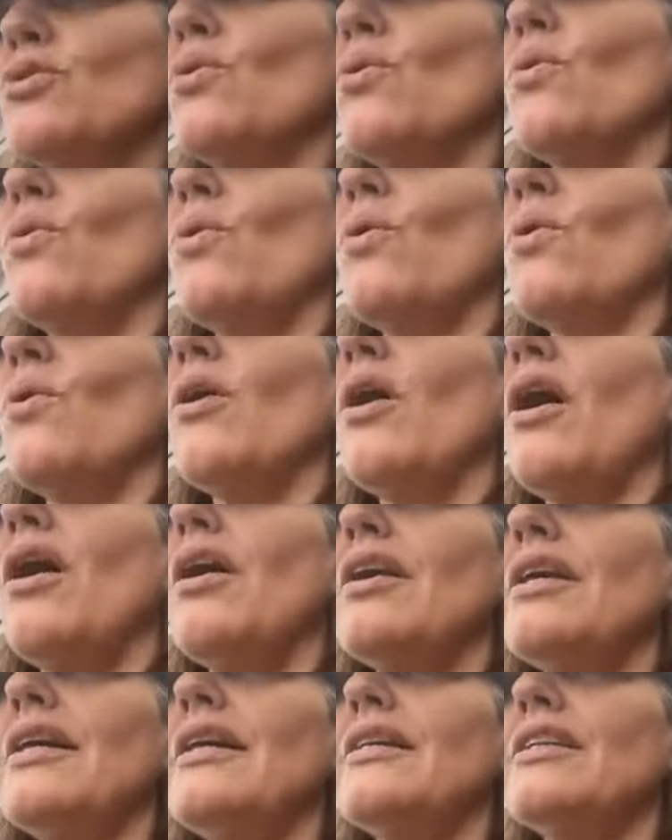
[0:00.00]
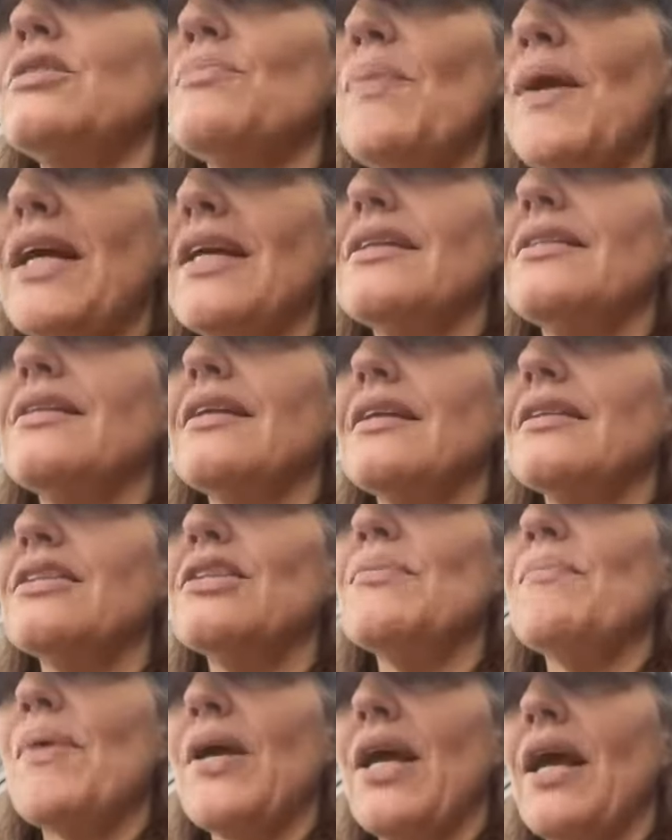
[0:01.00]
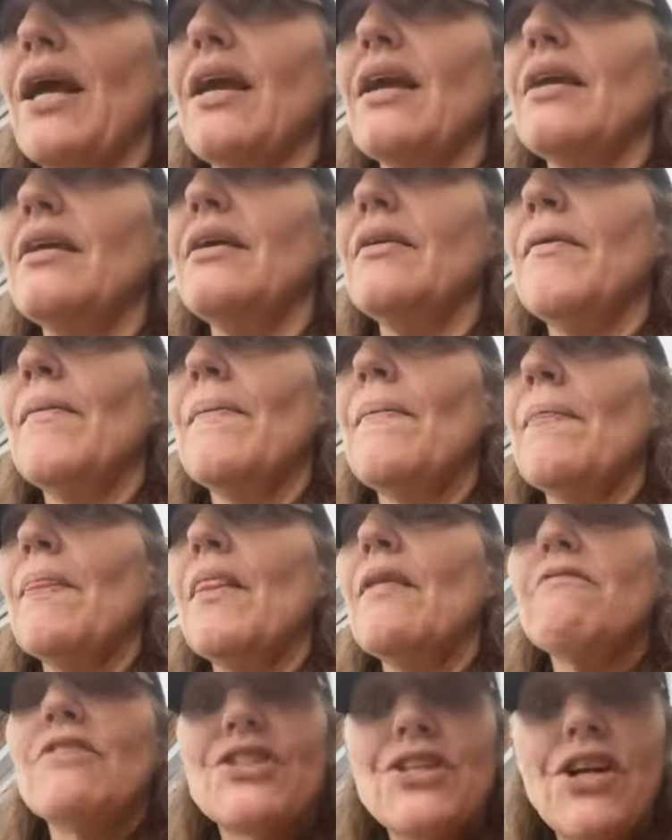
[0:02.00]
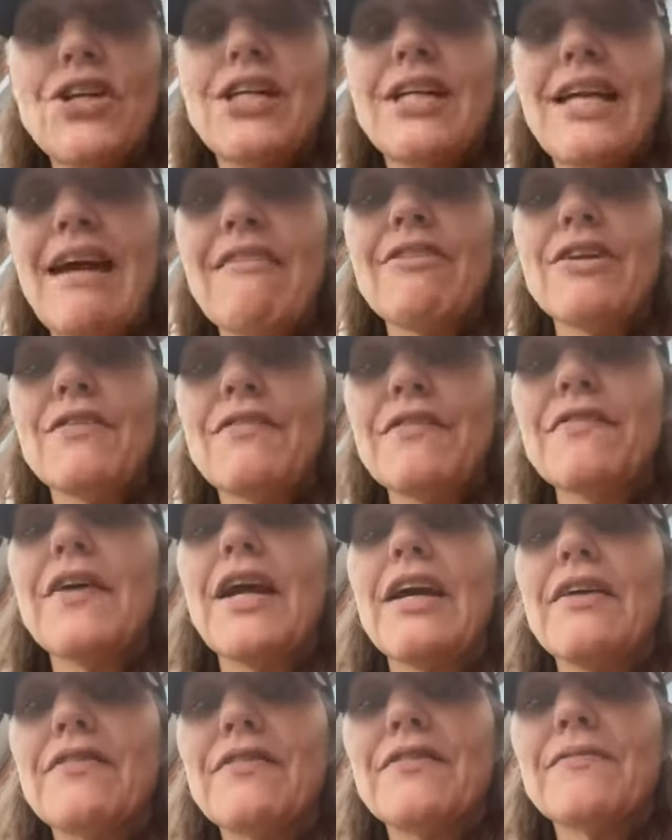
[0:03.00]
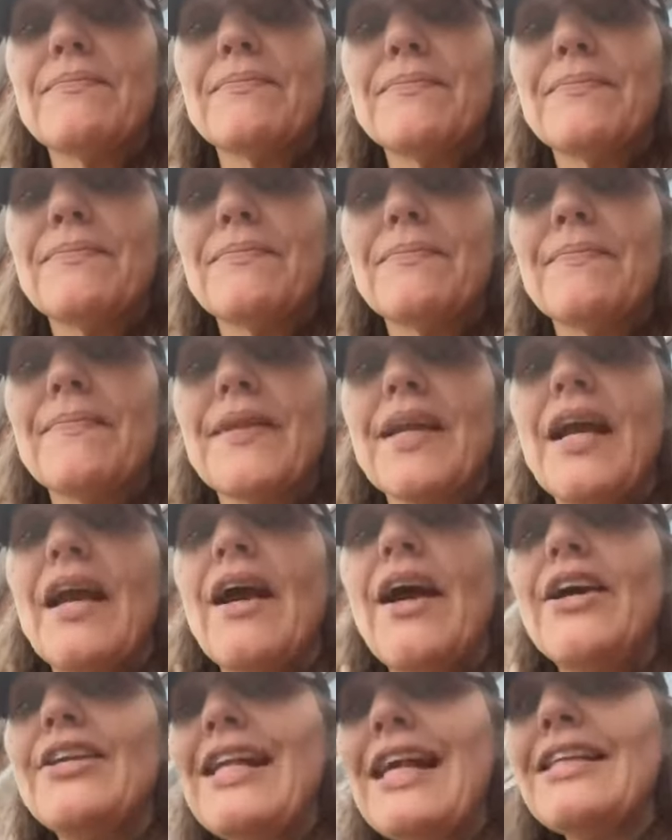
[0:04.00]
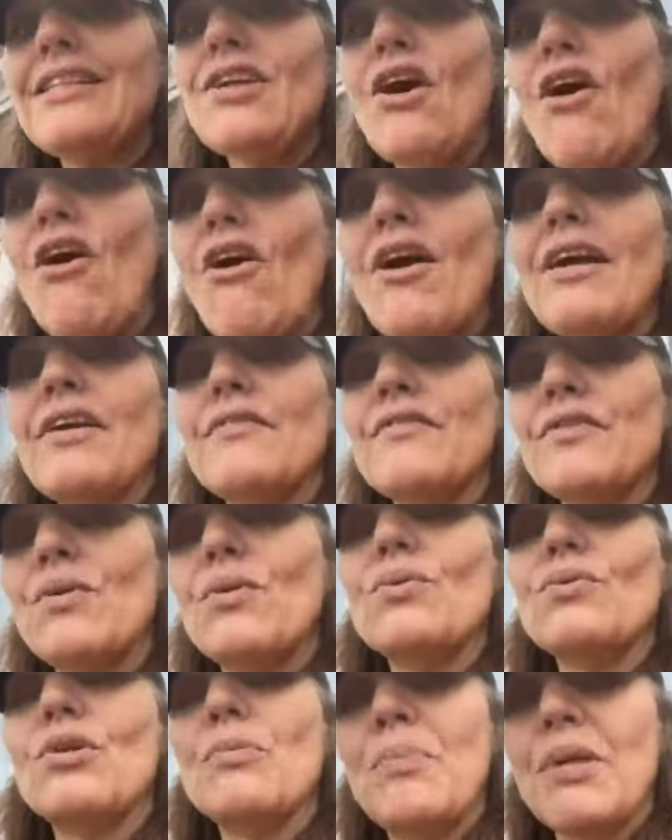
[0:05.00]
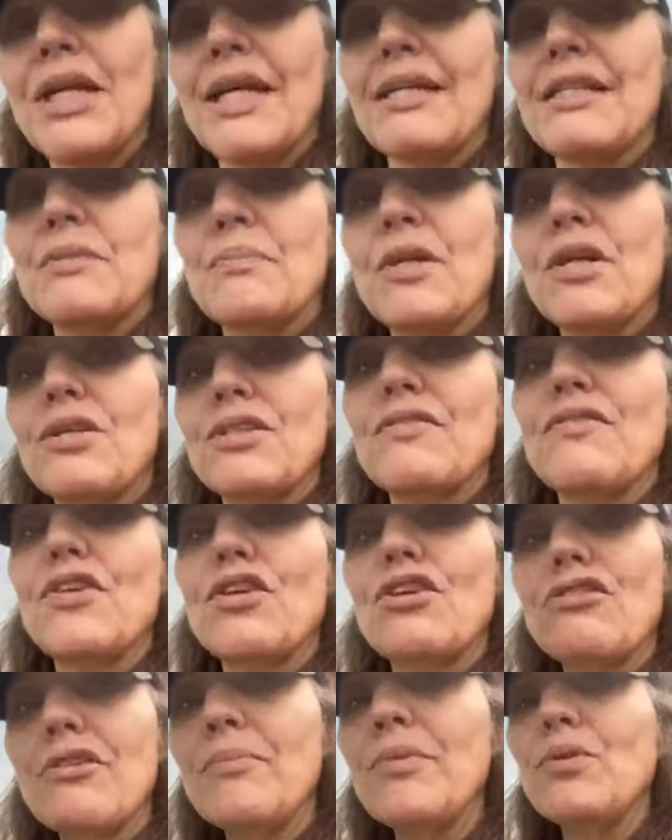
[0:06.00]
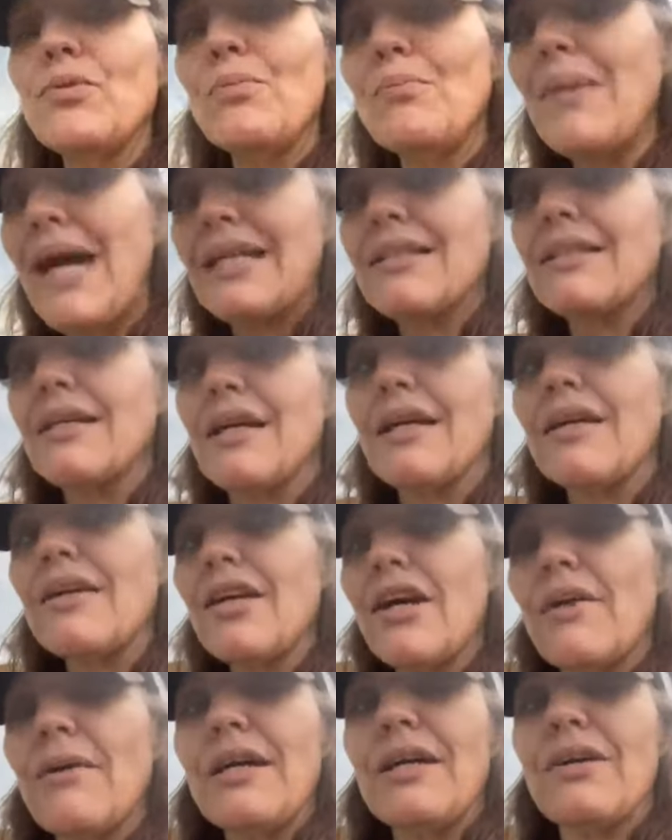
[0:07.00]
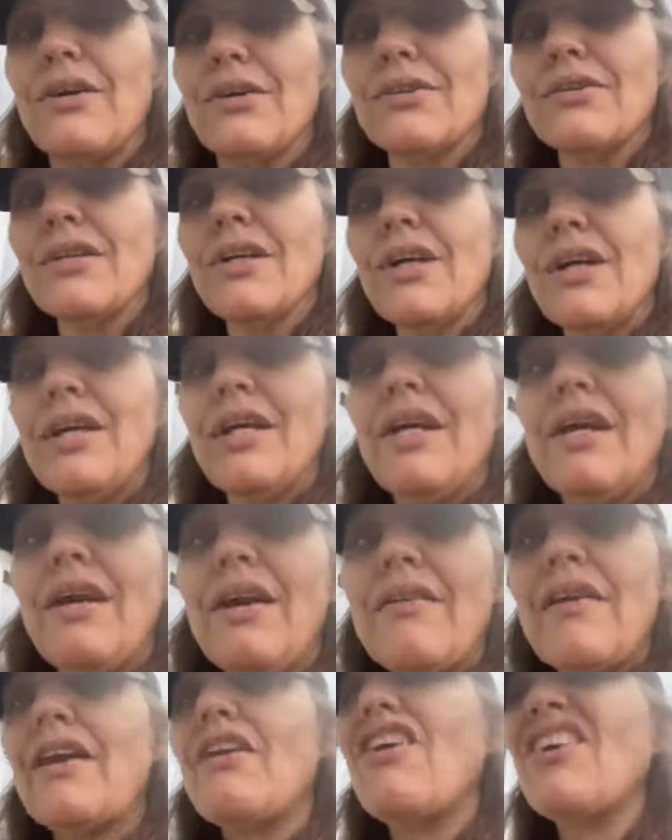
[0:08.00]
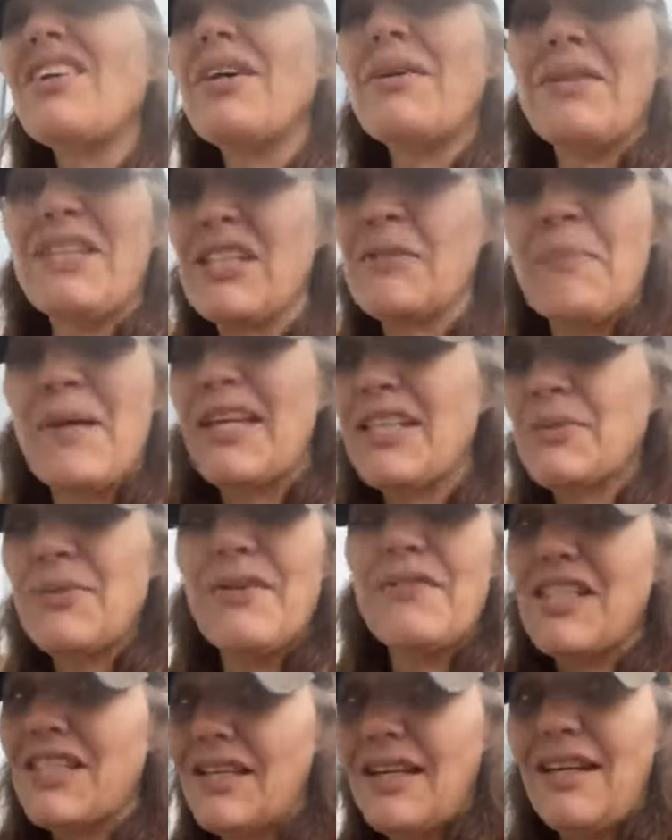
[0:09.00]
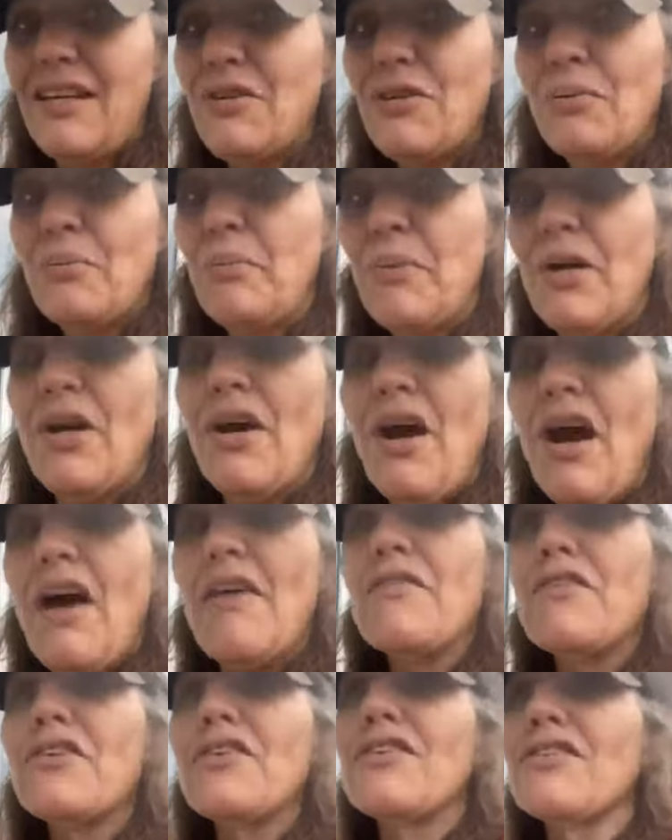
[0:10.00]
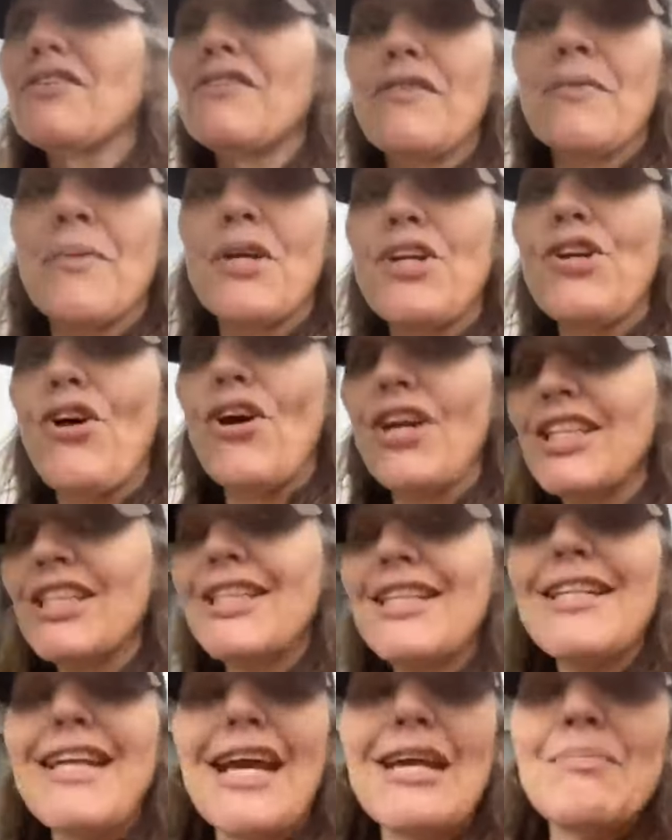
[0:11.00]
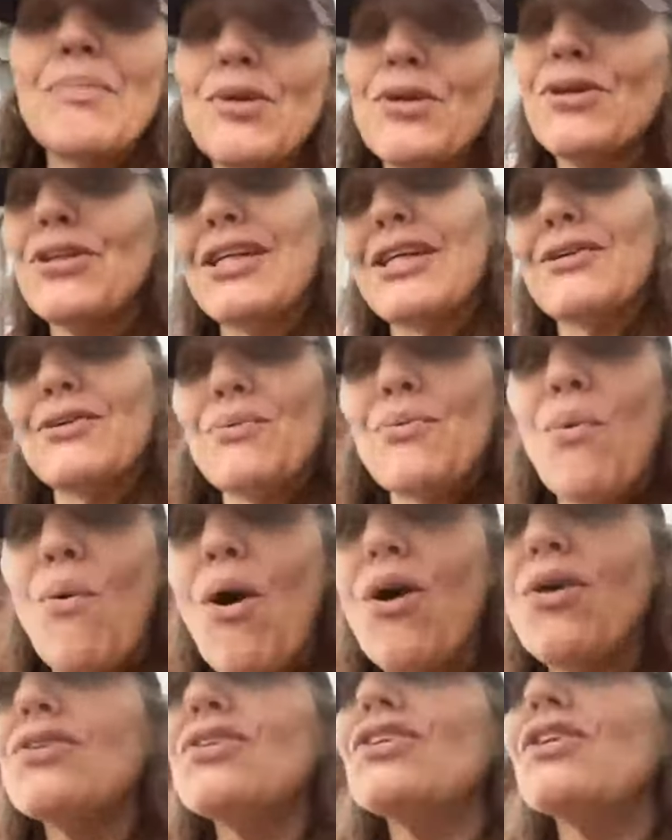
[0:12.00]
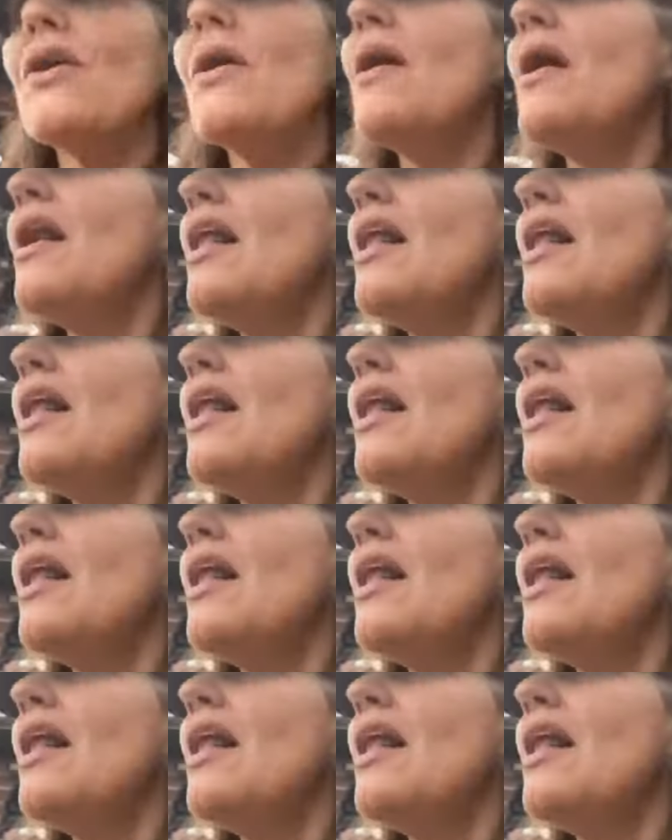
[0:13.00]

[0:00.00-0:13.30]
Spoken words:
door, I expect it to be returning Aaron and Faith. Unless I have called the police because of a criminal matter going on, then I don't expect to ever see them other than from a nice neighbourhood little watch.